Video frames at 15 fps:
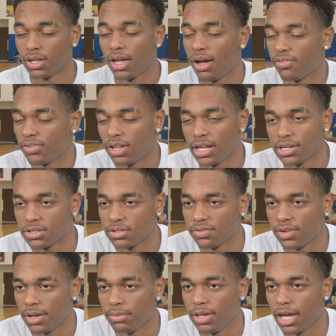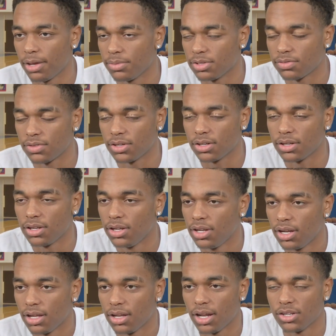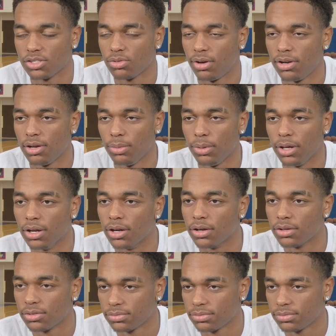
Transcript: I felt like it was a family atmosphere, and I just wanted to be here.